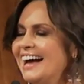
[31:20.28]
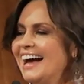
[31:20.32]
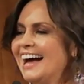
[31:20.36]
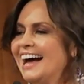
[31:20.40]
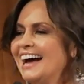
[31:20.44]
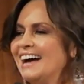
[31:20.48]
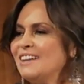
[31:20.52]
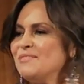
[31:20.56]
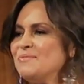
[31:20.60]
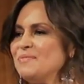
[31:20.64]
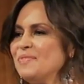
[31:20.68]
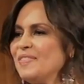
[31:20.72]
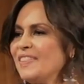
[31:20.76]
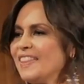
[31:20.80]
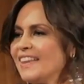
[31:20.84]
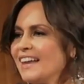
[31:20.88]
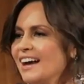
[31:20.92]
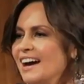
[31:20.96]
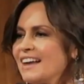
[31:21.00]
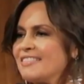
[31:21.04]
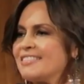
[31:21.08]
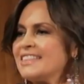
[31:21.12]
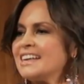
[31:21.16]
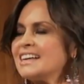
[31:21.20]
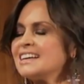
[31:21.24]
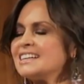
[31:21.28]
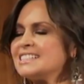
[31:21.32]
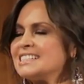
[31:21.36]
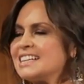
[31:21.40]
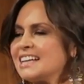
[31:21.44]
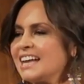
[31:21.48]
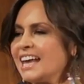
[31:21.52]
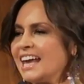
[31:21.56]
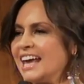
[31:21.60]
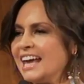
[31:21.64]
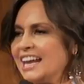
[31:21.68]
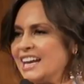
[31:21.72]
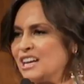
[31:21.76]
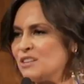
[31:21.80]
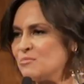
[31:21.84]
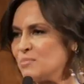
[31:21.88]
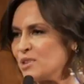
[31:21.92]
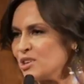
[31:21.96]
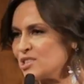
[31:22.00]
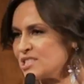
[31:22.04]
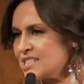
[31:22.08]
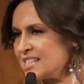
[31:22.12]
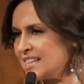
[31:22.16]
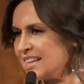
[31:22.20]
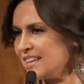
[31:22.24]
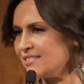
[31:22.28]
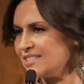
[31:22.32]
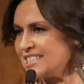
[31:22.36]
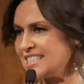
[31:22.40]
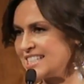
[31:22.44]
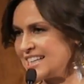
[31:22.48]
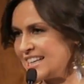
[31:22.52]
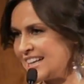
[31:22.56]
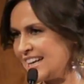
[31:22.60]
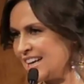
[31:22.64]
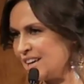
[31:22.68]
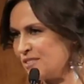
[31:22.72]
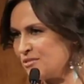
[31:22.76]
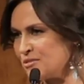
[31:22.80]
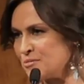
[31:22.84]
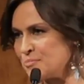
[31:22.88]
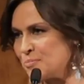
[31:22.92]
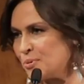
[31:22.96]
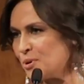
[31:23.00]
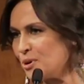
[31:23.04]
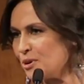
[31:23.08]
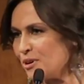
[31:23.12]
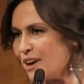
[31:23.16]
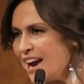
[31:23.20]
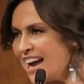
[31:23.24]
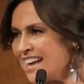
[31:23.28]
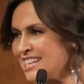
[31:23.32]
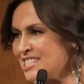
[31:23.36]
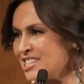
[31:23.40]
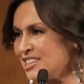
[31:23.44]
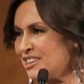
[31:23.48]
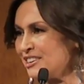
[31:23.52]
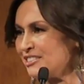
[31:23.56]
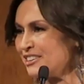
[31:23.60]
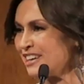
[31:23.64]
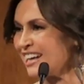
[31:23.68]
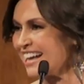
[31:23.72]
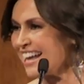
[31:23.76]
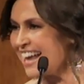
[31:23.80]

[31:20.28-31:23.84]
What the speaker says: I think I did a head-in because I never did hear from poor Angela